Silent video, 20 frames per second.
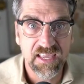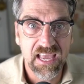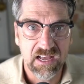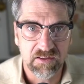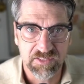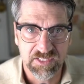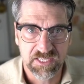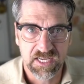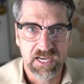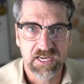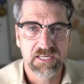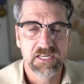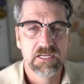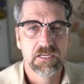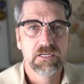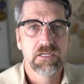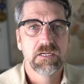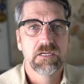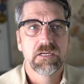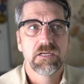outside.
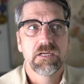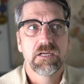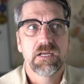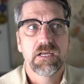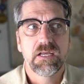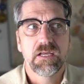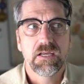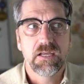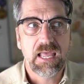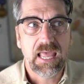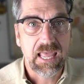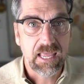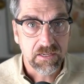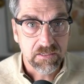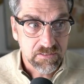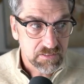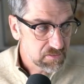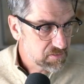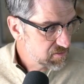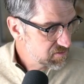
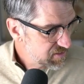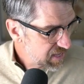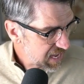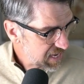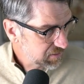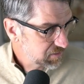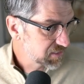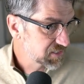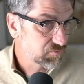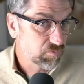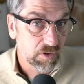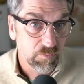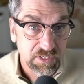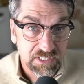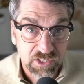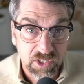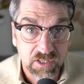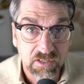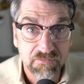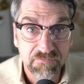And that is where we
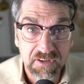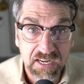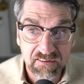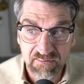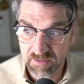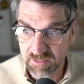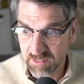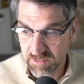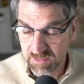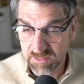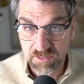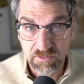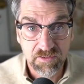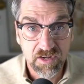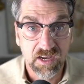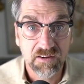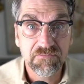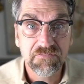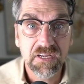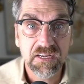turn fiction into
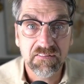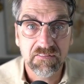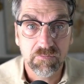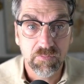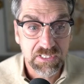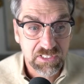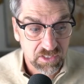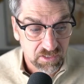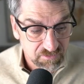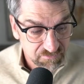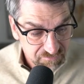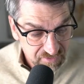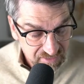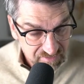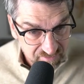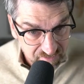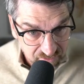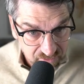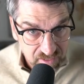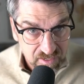nonfiction. We turn
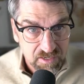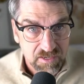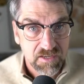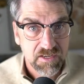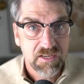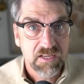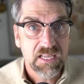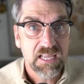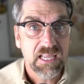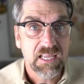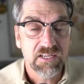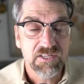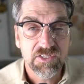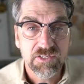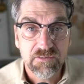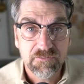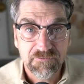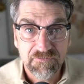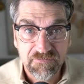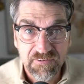fiction into
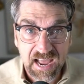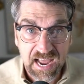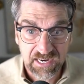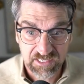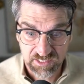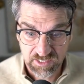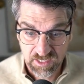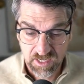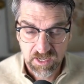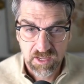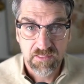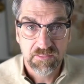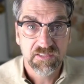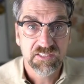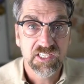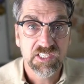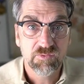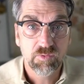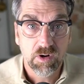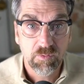fact. This
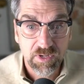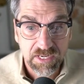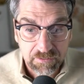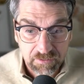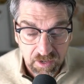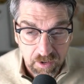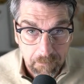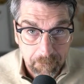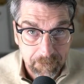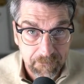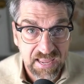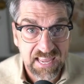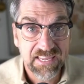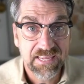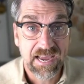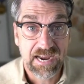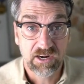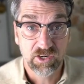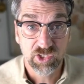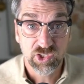is where we make
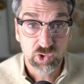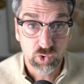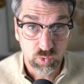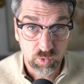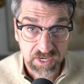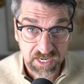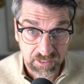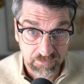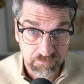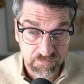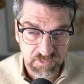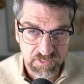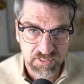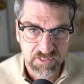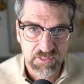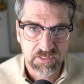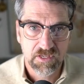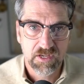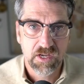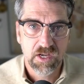our dreams
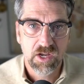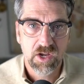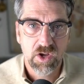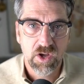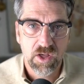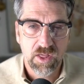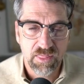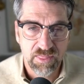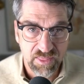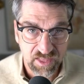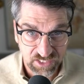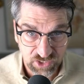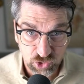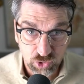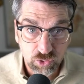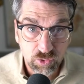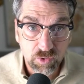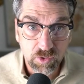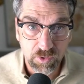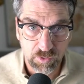the
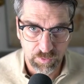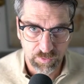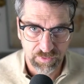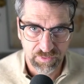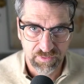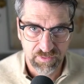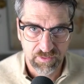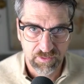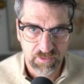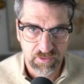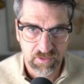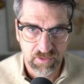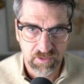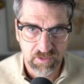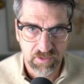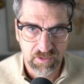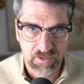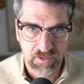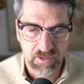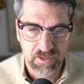truth.
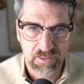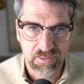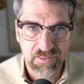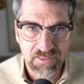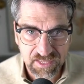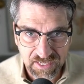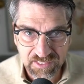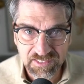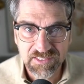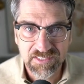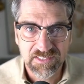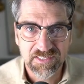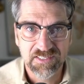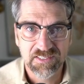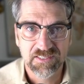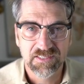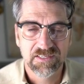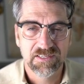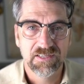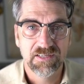This
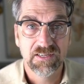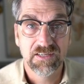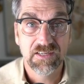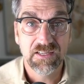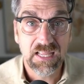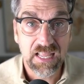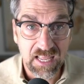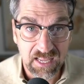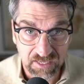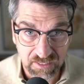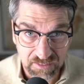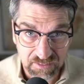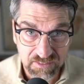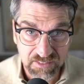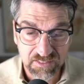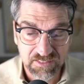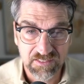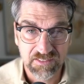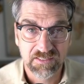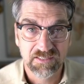is